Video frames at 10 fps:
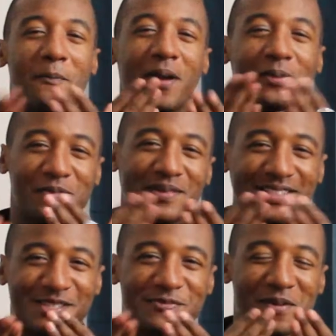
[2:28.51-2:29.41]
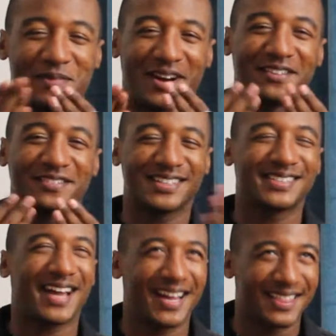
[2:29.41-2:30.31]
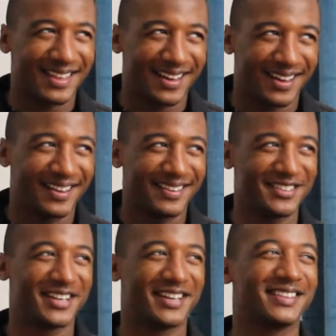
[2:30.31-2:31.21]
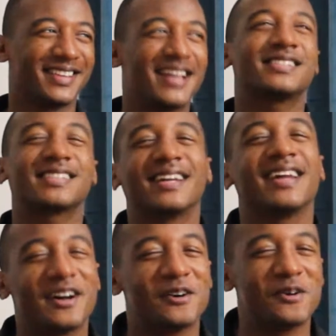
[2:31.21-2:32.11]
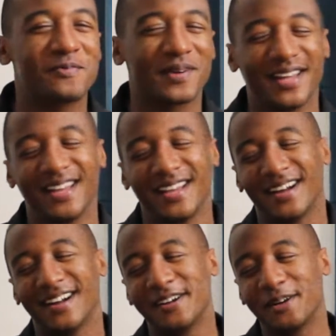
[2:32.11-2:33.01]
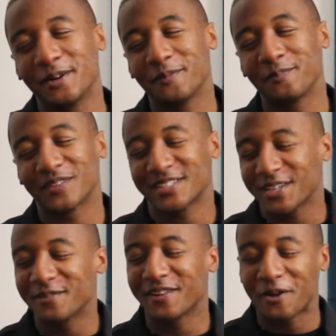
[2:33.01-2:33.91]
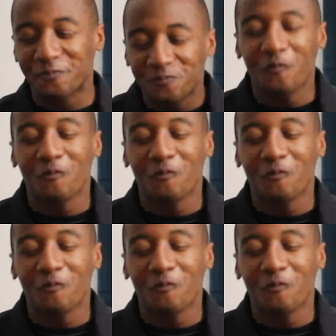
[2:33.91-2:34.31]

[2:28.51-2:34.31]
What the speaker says: peppermints in my mouth, because I thought, you know, that's gonna help. So like